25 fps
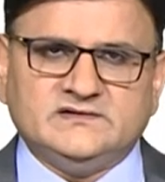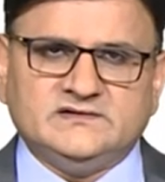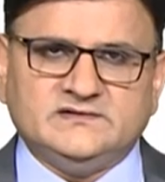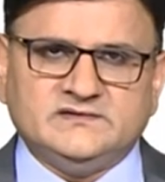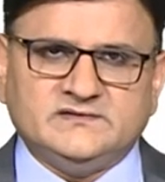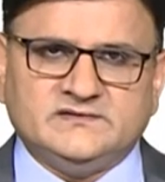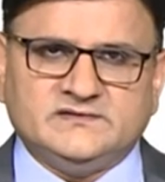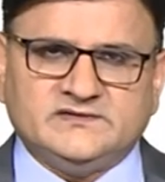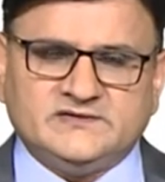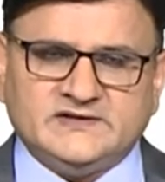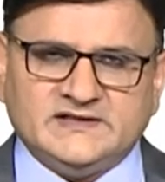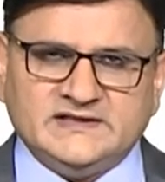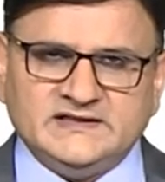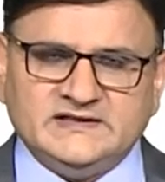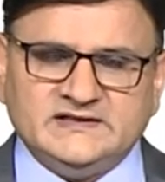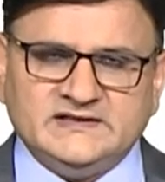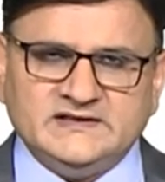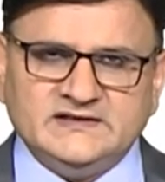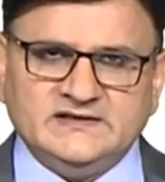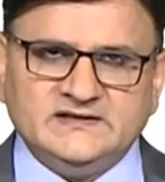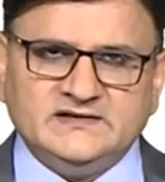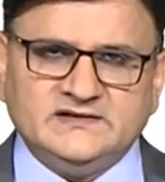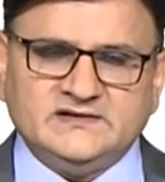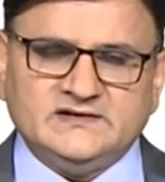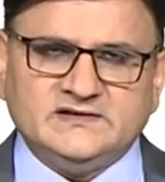
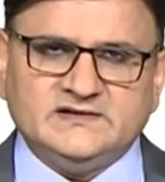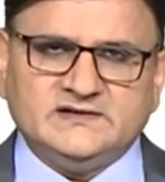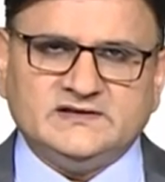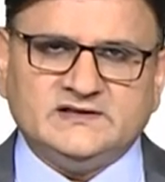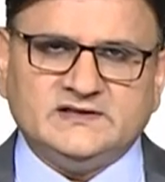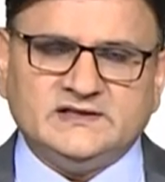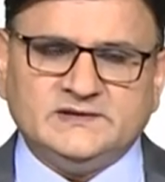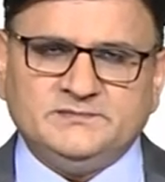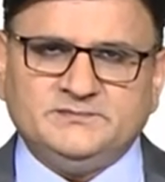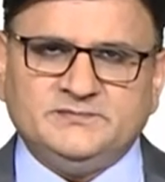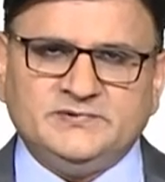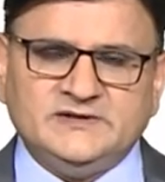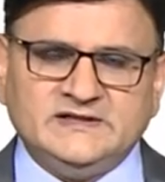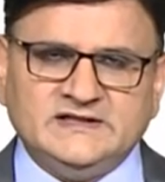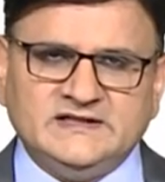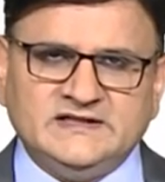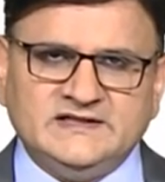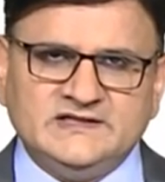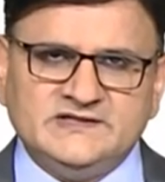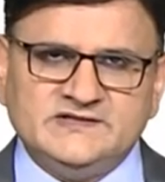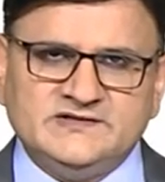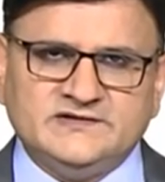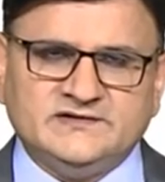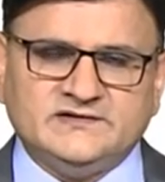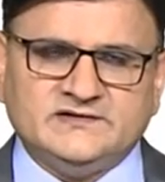writing a
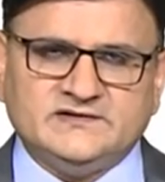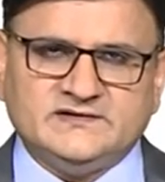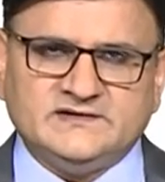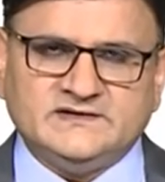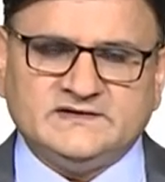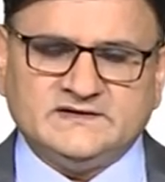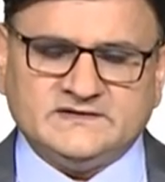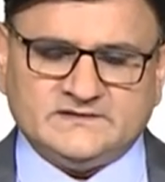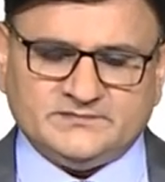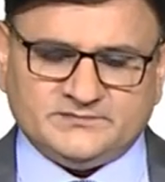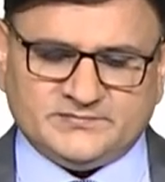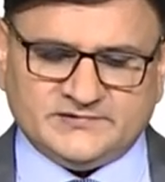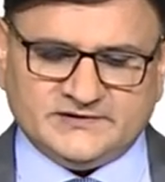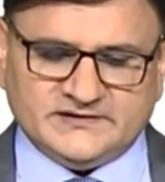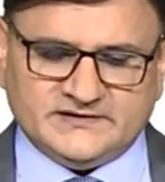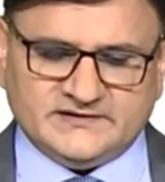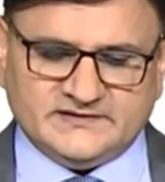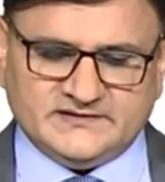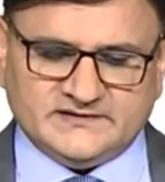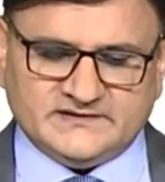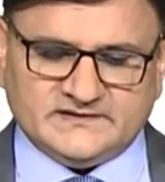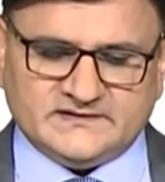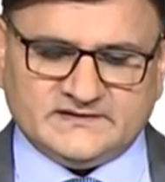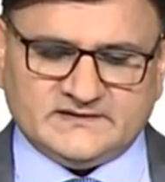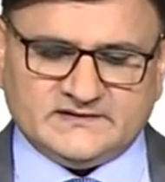pleasure
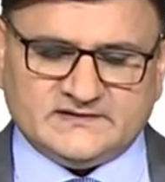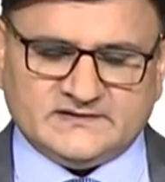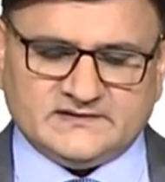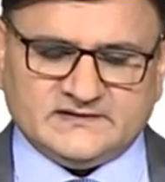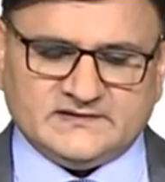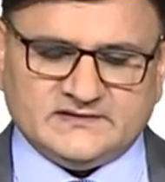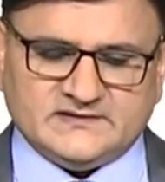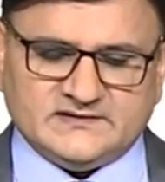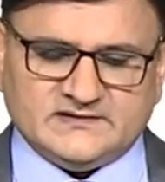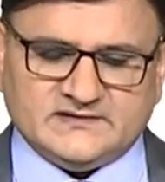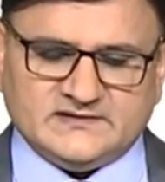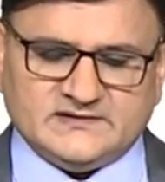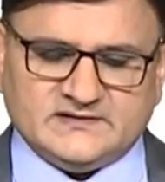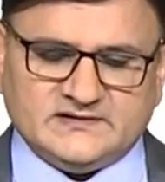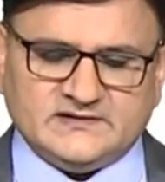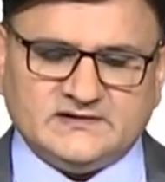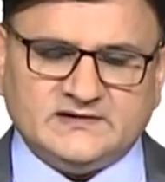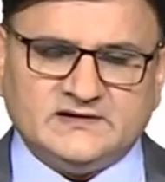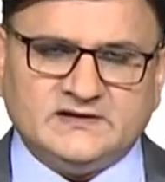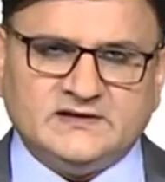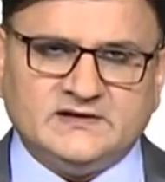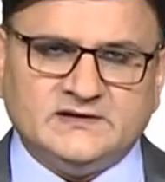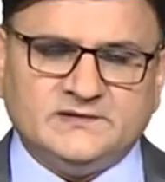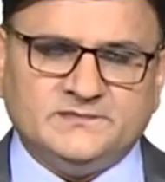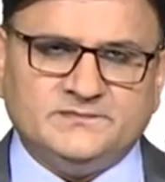experience
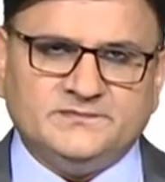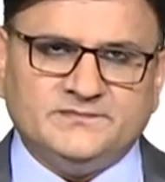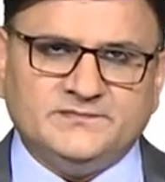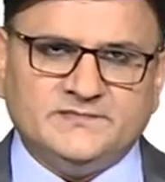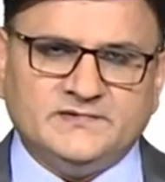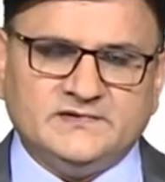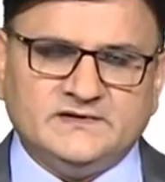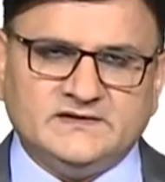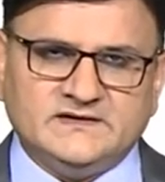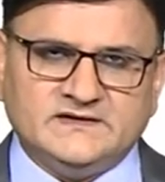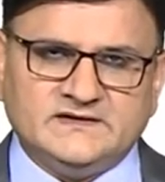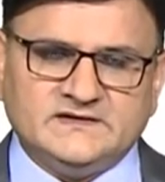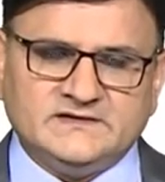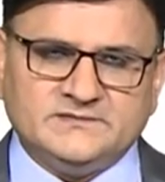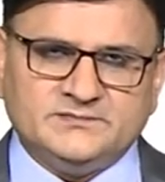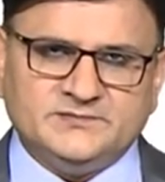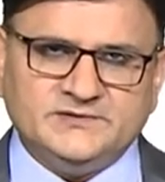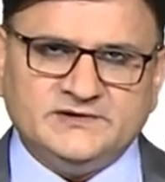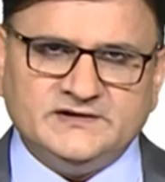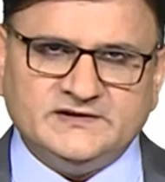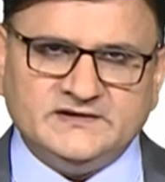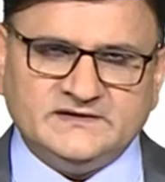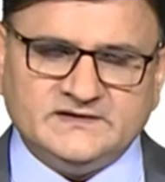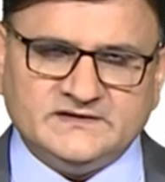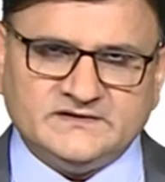a
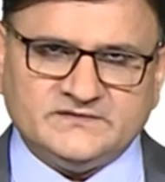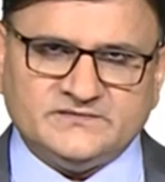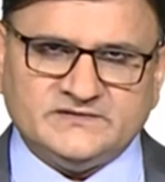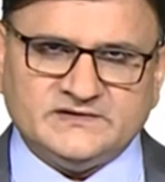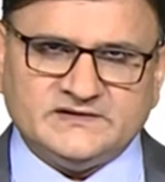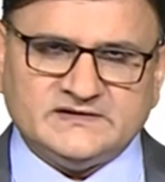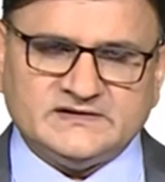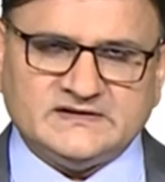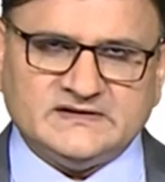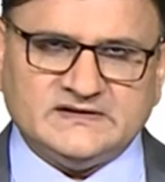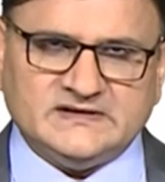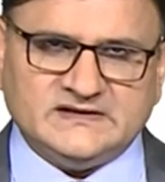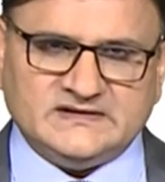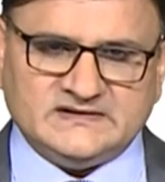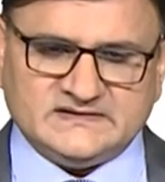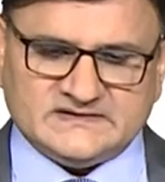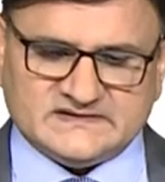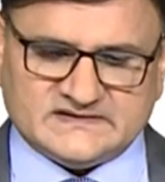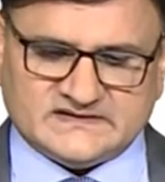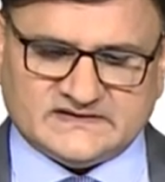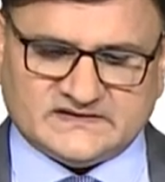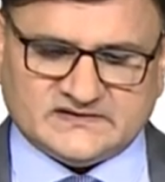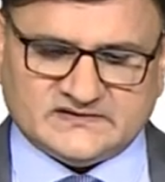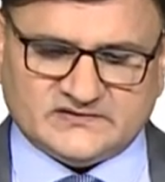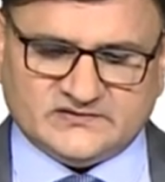experience which
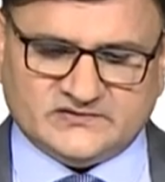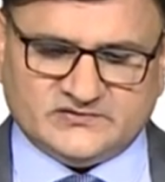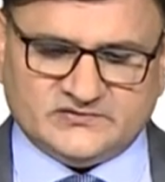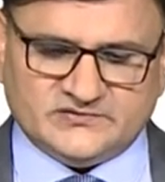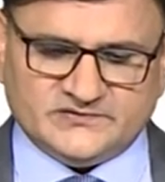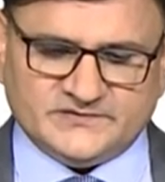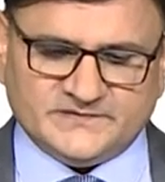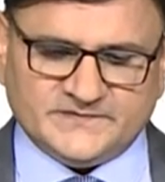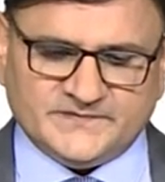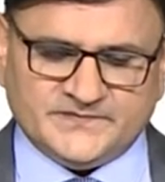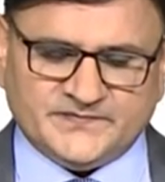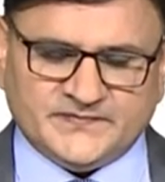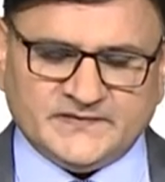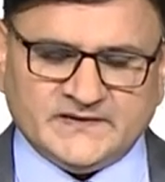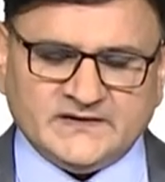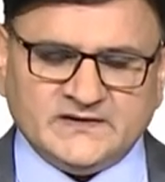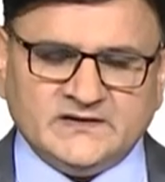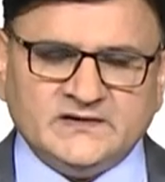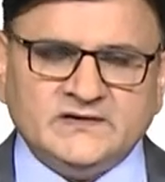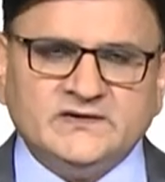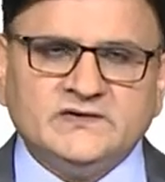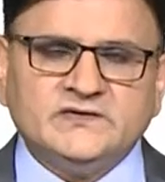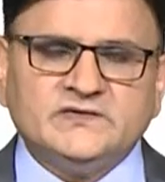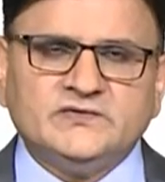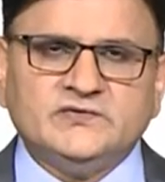lasts long
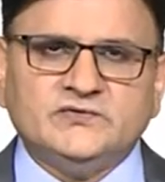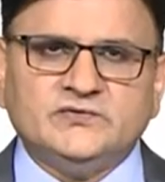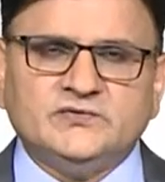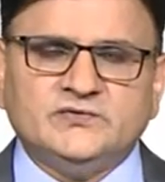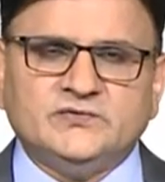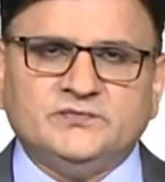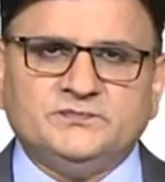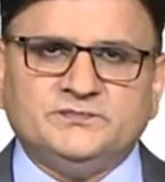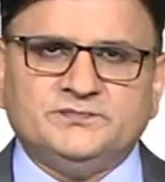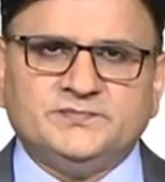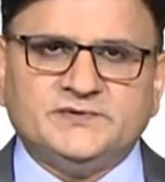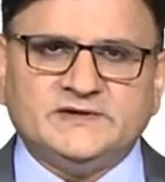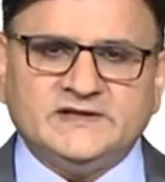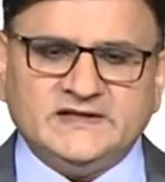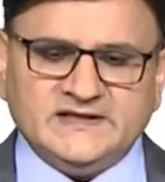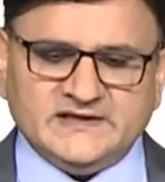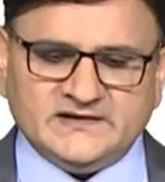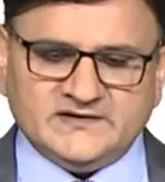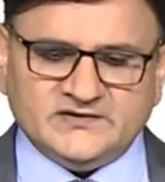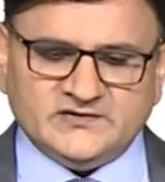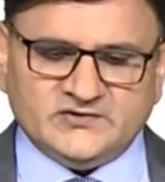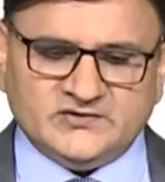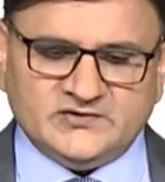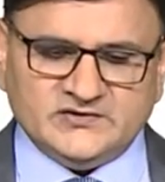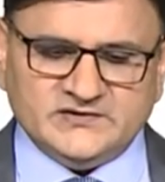so prior
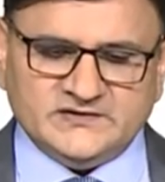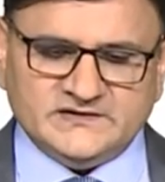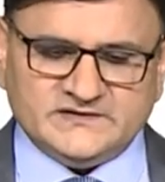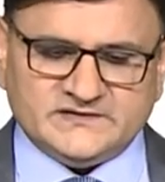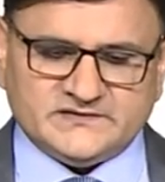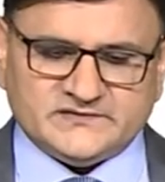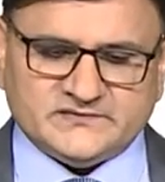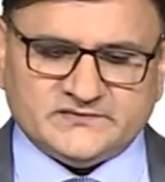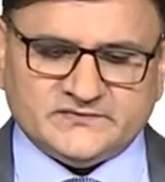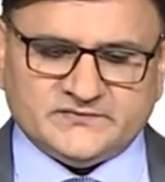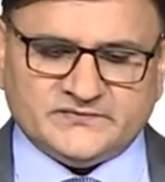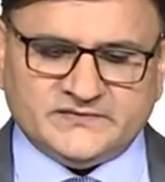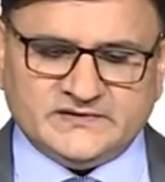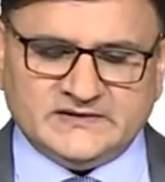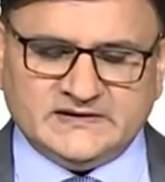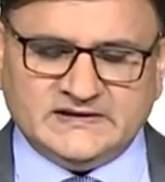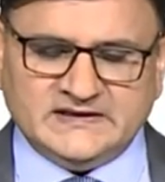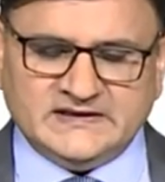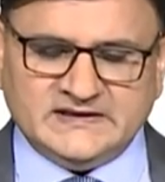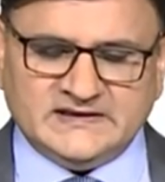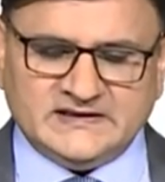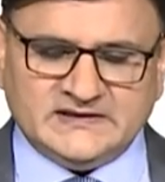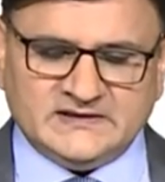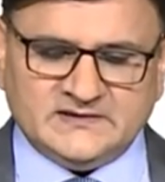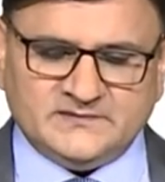knowledge will
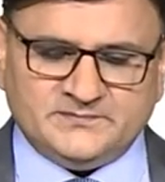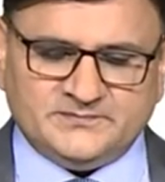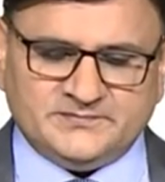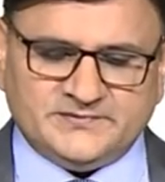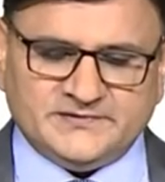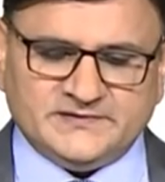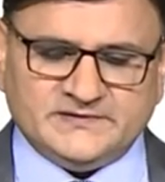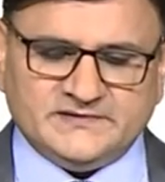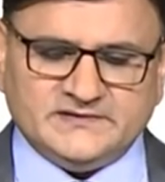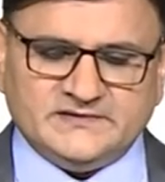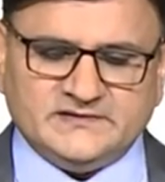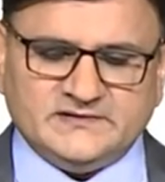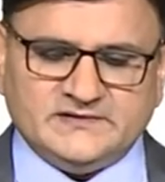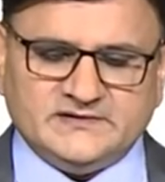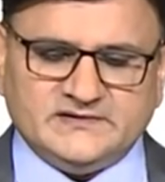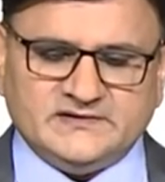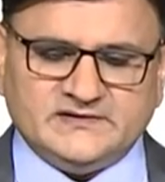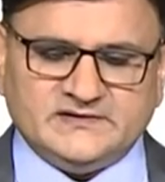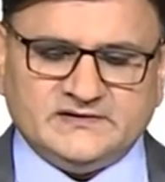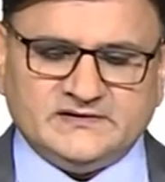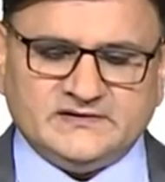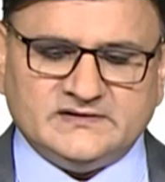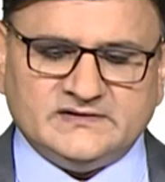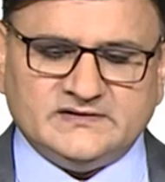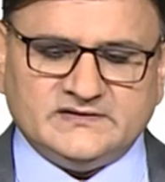help
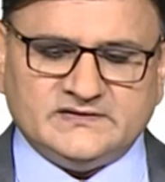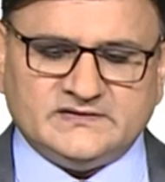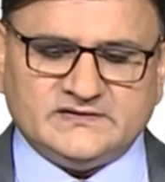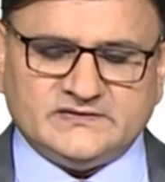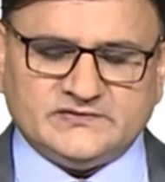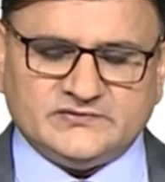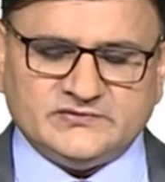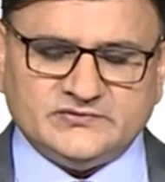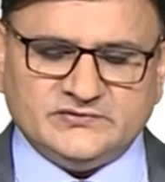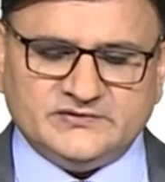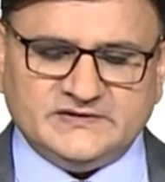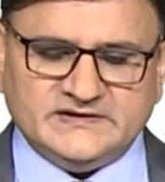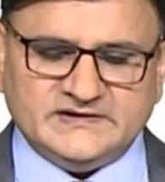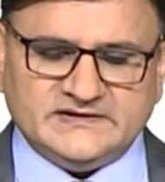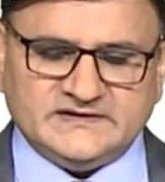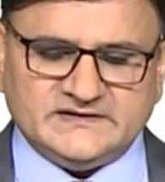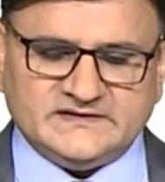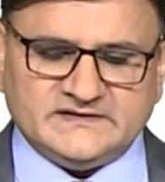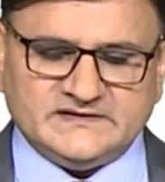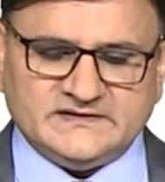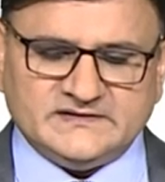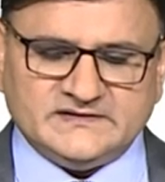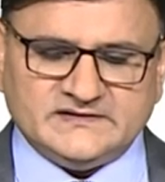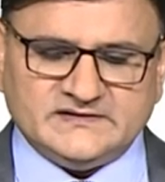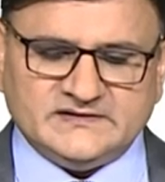
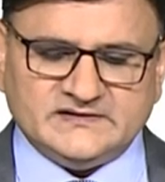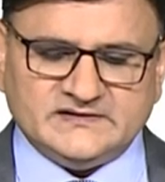students